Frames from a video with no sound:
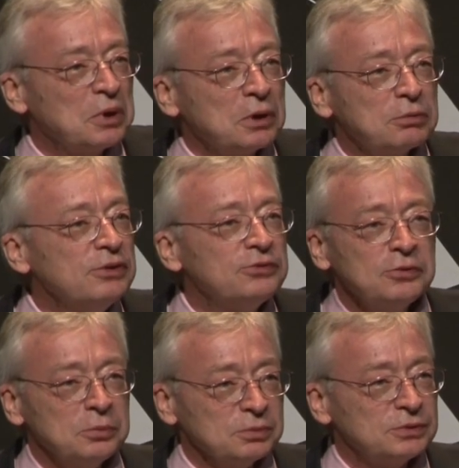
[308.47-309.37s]

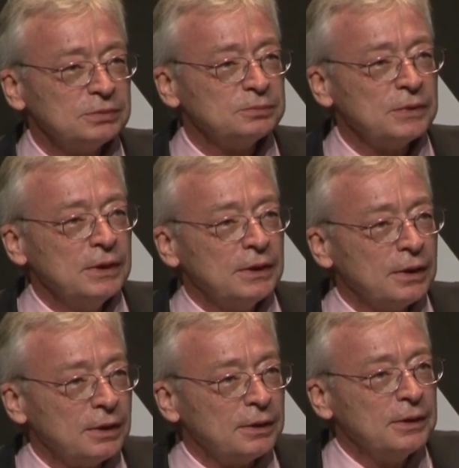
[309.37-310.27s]
resumed.
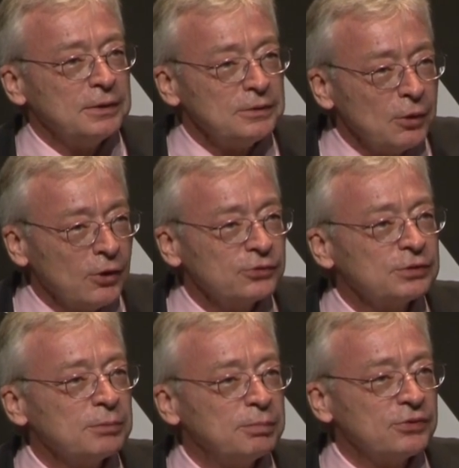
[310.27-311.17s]
The
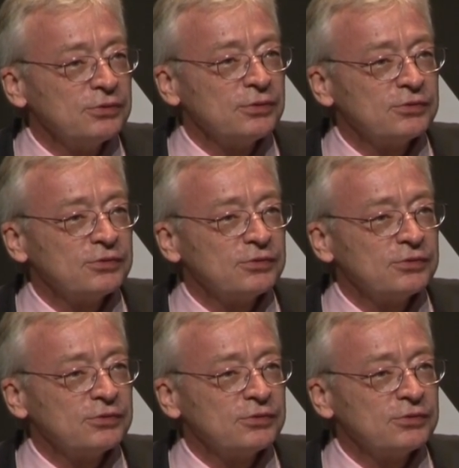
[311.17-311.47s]
Austrian business